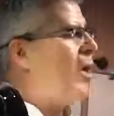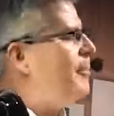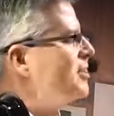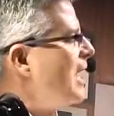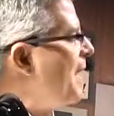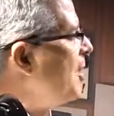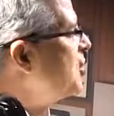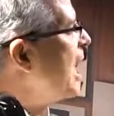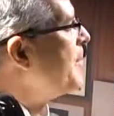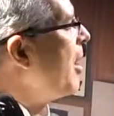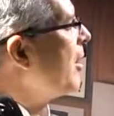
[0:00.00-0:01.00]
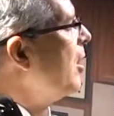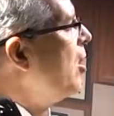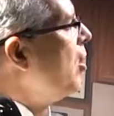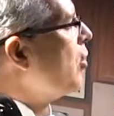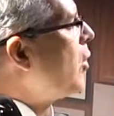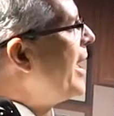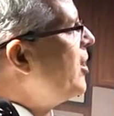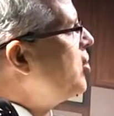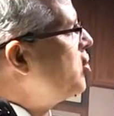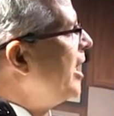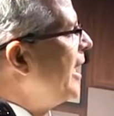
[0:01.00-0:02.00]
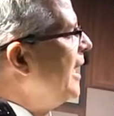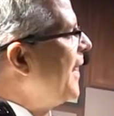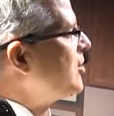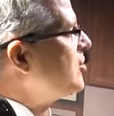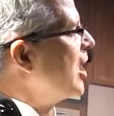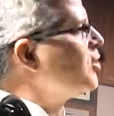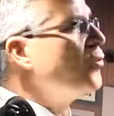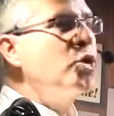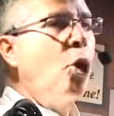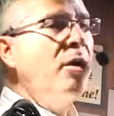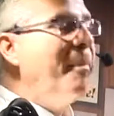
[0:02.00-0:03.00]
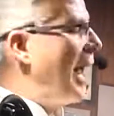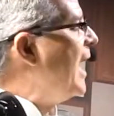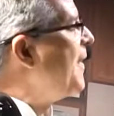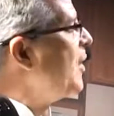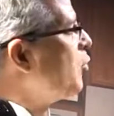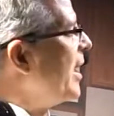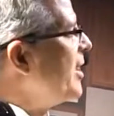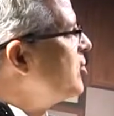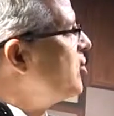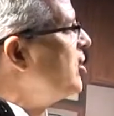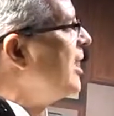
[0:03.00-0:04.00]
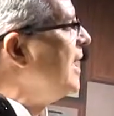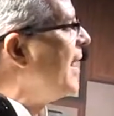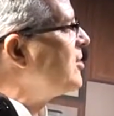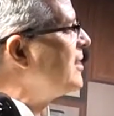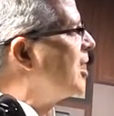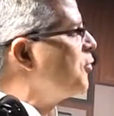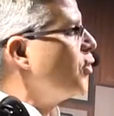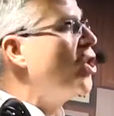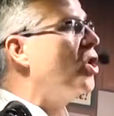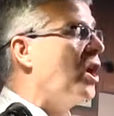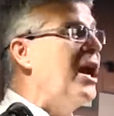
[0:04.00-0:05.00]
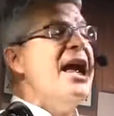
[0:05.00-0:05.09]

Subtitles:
right beside that check mark, write a G, that stands for gourmet, and then write a C, that stands for cooker.